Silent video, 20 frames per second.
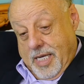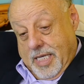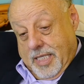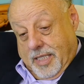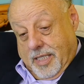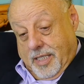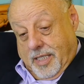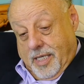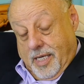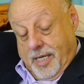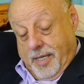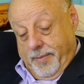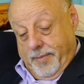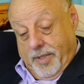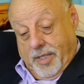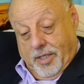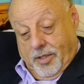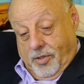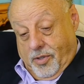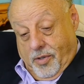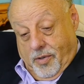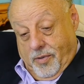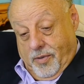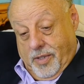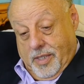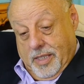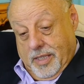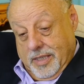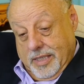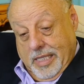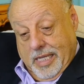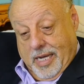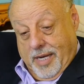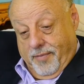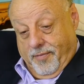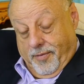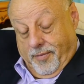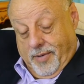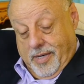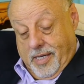at the time and it turned his
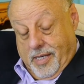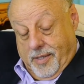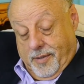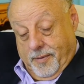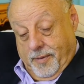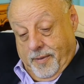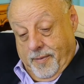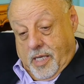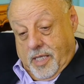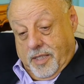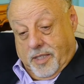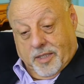life around and